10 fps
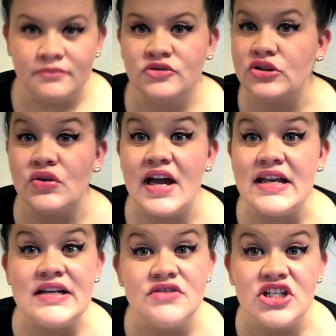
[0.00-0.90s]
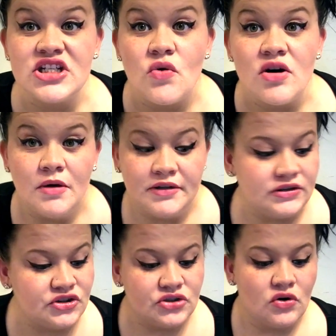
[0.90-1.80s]
So that, it was just horrible.
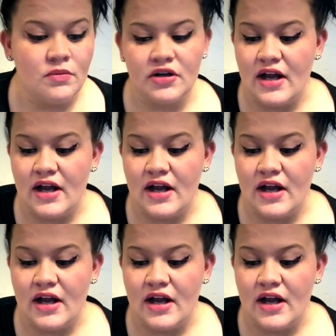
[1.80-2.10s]
It was just horrible,